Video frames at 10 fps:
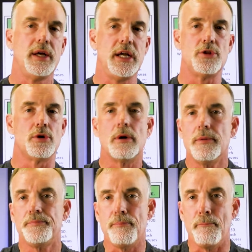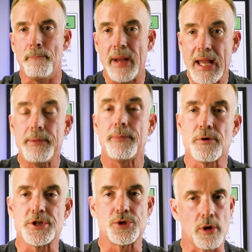either maybe
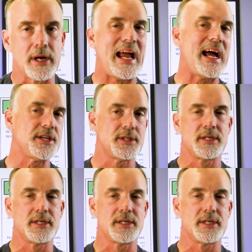pursue it or cast